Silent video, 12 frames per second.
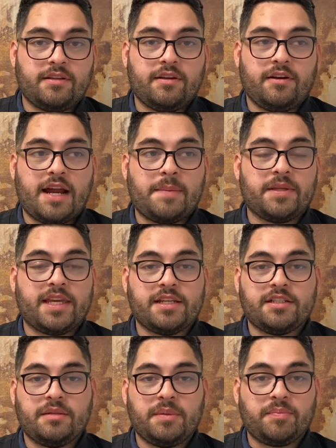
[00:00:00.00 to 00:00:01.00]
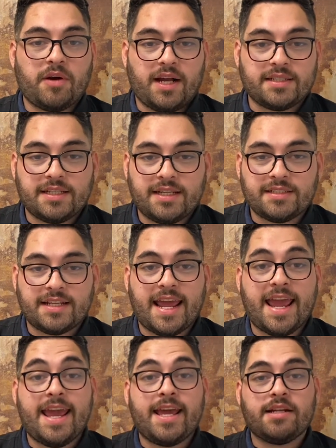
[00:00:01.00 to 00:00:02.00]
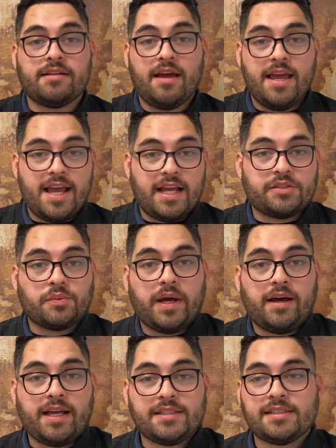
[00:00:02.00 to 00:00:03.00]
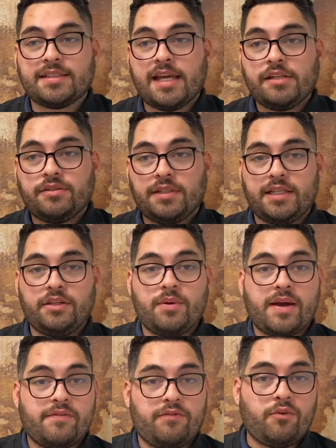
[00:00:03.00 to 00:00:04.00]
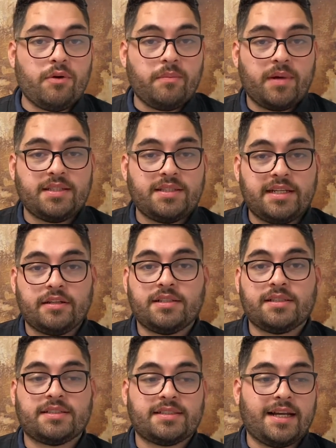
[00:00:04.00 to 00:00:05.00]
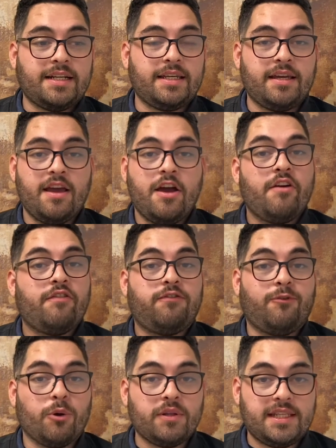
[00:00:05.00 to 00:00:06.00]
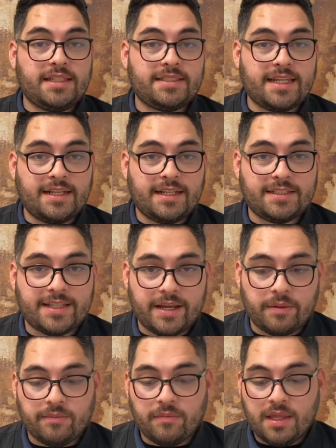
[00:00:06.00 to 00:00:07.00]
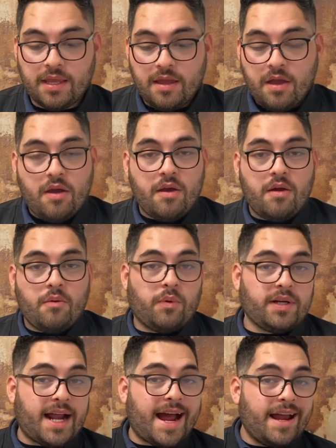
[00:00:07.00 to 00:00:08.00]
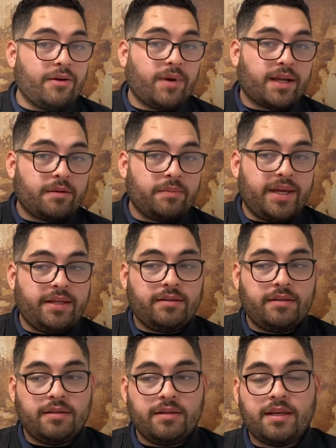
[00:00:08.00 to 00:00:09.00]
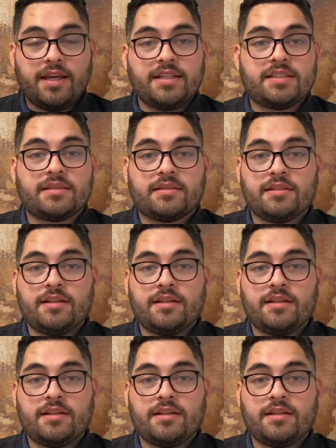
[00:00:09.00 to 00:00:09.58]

application to be processed, and as well as scheduling, you have 4 months here to study for the state exam. What I recommend is